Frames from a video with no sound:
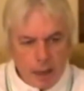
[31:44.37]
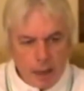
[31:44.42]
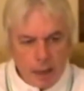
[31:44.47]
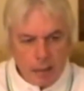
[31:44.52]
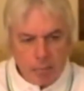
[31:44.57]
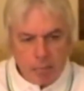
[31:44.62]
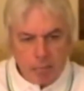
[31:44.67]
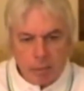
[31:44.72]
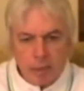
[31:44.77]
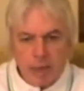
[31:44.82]

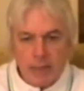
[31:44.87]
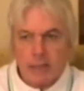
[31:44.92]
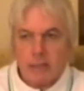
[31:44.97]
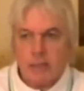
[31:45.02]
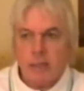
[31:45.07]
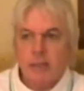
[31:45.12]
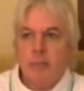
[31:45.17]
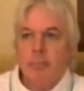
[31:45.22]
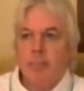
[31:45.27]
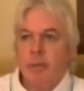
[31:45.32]

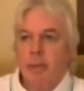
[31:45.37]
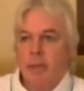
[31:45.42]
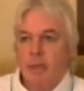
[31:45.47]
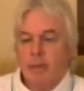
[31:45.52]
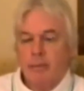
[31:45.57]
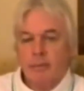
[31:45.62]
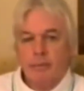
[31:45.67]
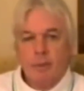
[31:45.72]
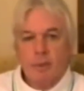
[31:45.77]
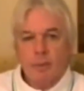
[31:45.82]
implanting the
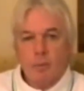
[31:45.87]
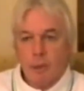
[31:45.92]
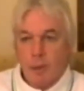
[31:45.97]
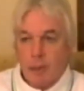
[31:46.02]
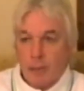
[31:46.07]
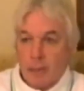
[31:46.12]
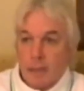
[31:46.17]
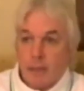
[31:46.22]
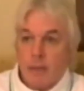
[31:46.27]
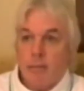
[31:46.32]
belief that
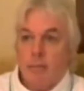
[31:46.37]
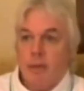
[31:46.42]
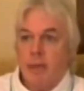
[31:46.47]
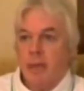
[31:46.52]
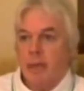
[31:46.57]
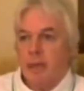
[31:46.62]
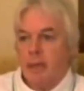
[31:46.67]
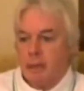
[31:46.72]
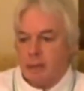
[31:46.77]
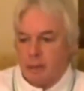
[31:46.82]
we're little
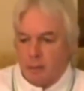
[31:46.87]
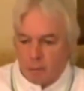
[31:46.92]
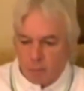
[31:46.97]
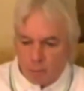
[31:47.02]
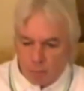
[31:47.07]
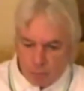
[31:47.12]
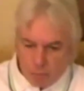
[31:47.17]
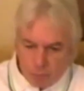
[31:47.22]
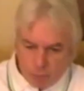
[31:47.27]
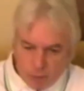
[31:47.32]
me,
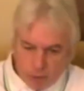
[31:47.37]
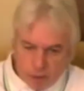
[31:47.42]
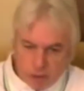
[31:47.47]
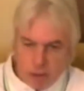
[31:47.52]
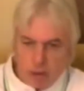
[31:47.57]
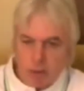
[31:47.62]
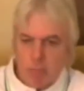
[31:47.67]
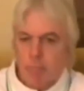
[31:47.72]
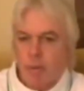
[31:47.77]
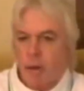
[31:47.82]
we're
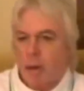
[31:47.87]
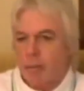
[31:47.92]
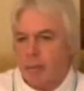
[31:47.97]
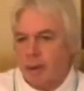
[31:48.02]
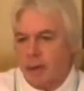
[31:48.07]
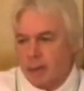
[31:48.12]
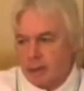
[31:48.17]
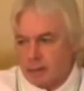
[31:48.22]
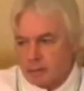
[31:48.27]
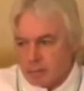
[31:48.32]
Joe
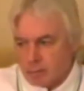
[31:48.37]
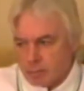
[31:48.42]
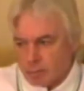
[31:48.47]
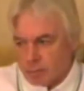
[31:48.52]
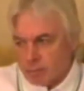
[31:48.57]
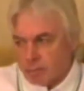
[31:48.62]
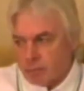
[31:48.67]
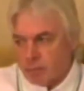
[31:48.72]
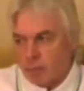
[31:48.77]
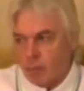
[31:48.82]
Public,
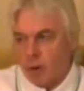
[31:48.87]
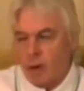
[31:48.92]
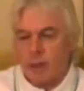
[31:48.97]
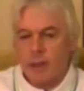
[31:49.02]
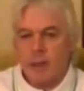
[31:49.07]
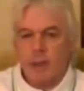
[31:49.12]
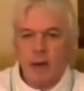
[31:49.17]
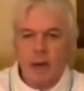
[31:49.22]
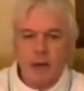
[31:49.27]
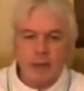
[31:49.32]
what
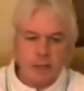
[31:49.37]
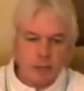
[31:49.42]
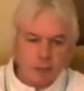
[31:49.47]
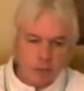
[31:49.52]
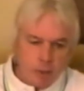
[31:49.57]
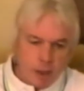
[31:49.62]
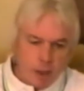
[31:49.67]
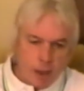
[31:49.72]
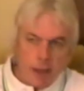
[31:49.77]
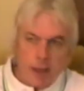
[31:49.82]
can I
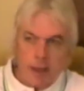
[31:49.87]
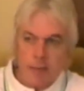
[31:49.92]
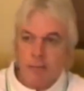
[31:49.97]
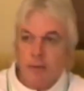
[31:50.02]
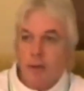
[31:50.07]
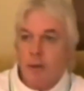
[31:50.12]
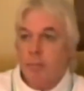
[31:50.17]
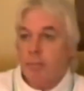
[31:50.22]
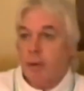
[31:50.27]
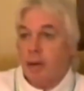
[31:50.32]
do? I
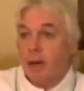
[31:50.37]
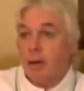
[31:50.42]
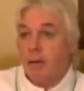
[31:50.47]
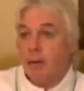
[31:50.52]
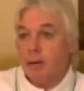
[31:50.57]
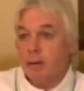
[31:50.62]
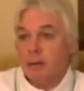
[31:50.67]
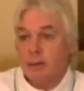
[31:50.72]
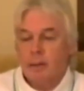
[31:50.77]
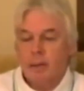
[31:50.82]
have no
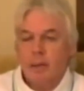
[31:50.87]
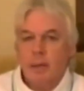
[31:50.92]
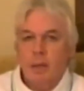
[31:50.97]
power.